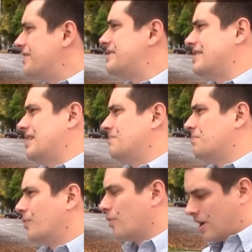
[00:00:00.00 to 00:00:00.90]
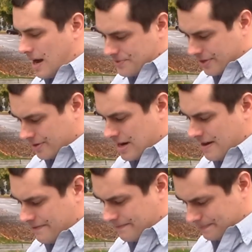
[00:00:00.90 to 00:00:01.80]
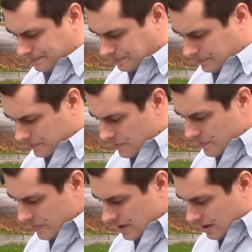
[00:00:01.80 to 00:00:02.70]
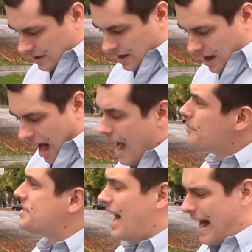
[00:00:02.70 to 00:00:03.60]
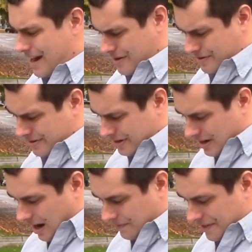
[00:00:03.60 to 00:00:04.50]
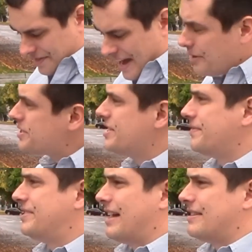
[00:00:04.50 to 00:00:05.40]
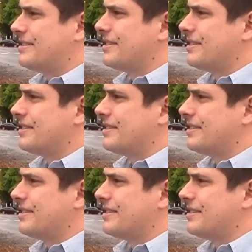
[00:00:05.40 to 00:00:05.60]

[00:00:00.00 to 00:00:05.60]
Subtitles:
the scene before cops could arrive. I am tired of the thousands of deaths